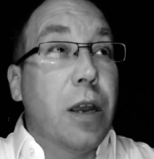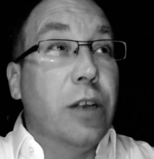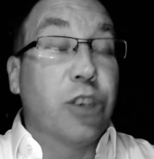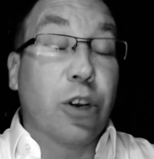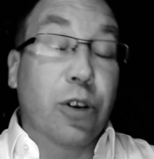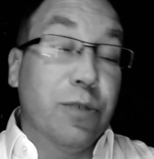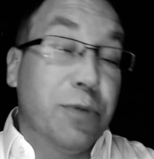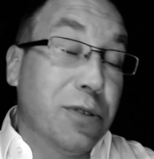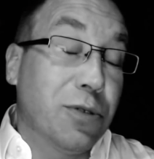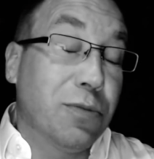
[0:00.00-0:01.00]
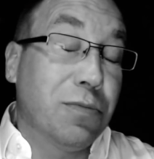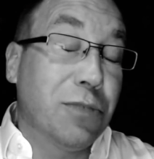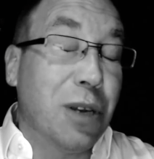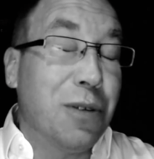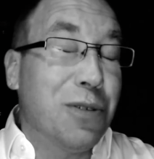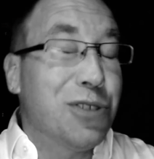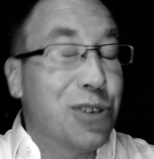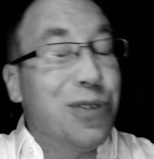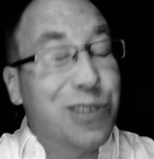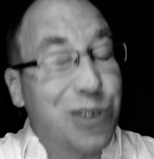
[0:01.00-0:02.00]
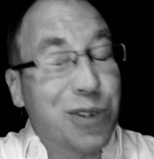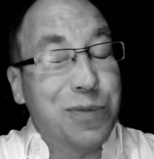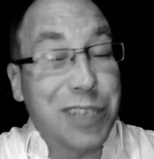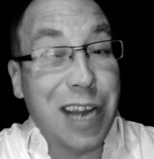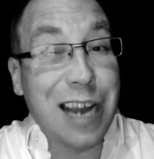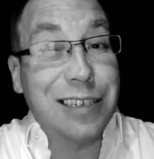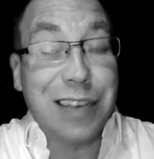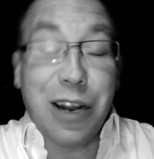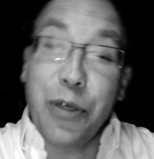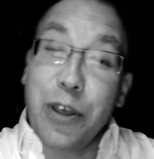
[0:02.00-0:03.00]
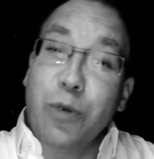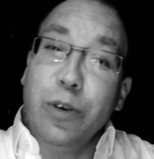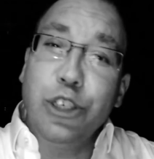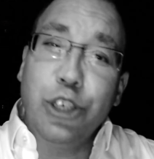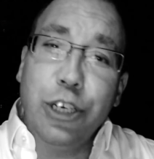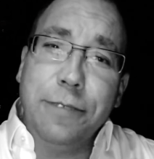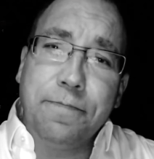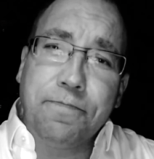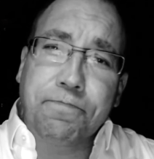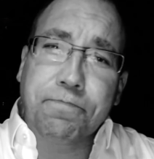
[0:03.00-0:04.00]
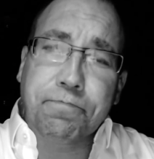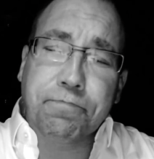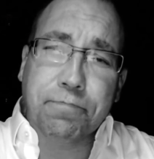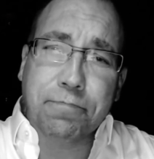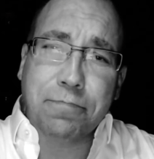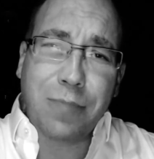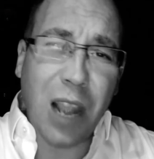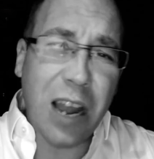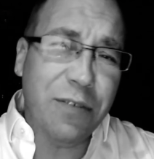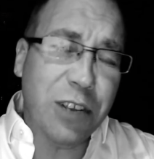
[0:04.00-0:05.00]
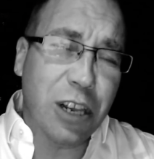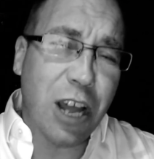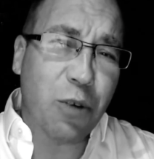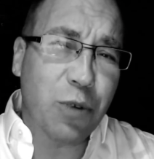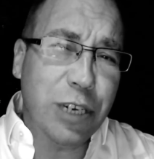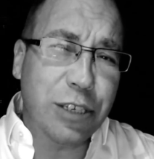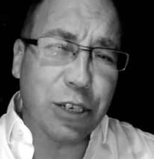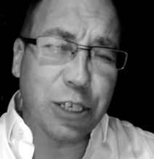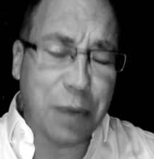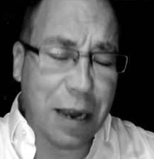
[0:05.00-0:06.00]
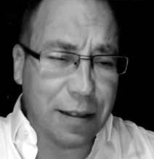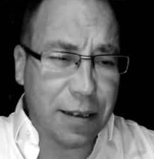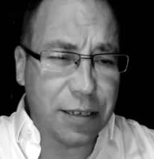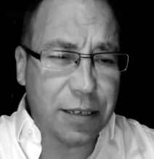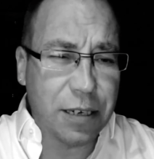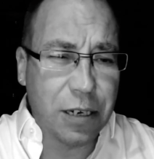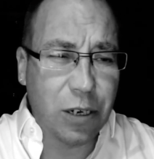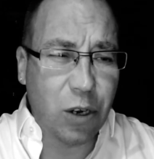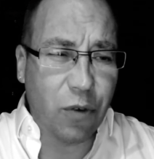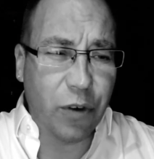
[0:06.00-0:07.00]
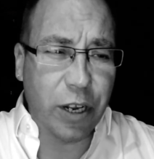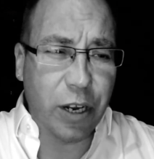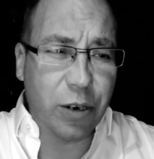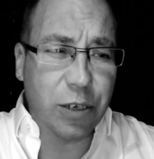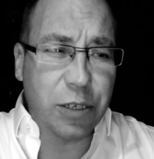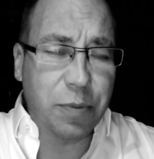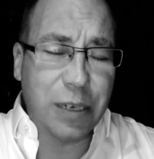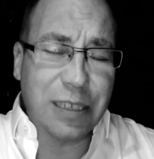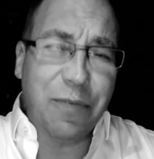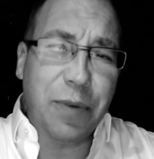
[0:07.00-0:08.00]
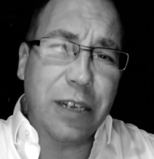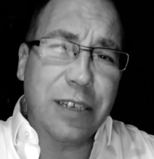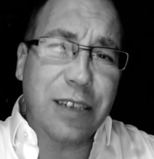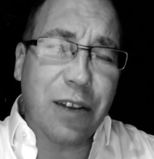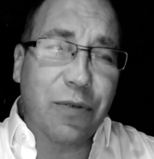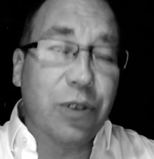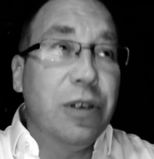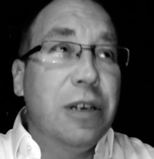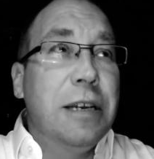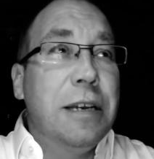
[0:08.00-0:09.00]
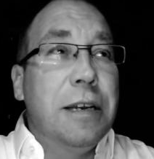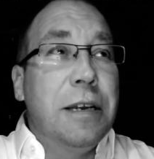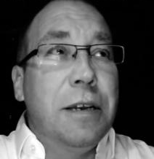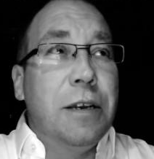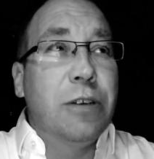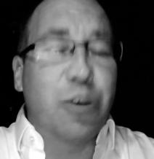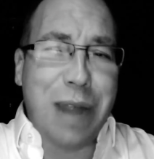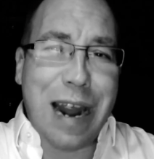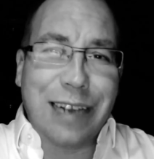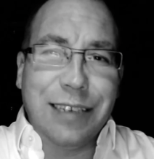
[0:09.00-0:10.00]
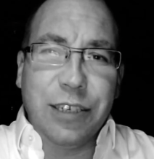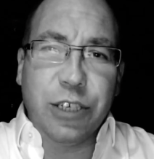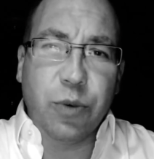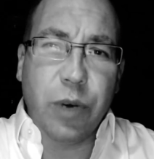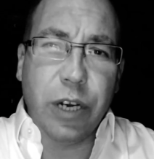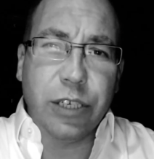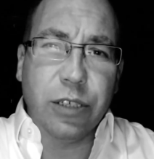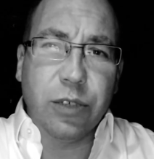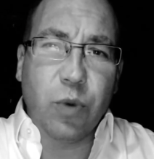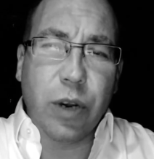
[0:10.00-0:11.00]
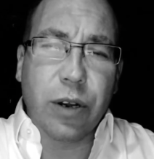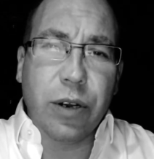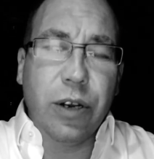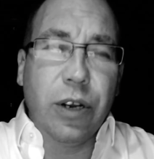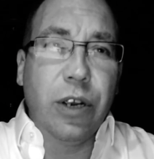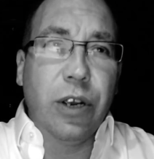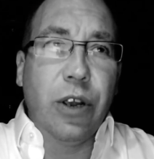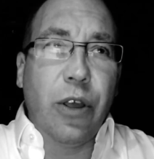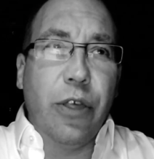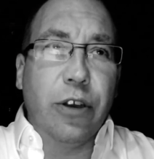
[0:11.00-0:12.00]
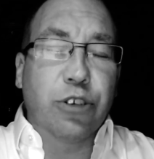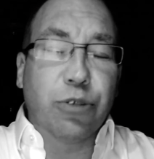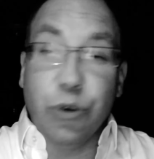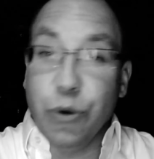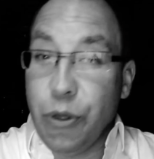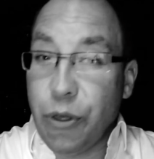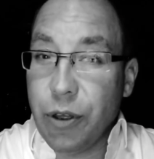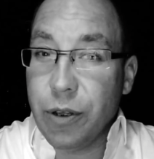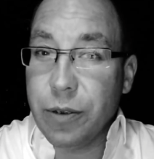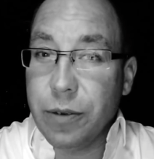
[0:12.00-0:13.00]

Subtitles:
In certain circumstances, I don't think we should. And I've done a lot of research about this over the years because I've been in several traumatic situations where the truth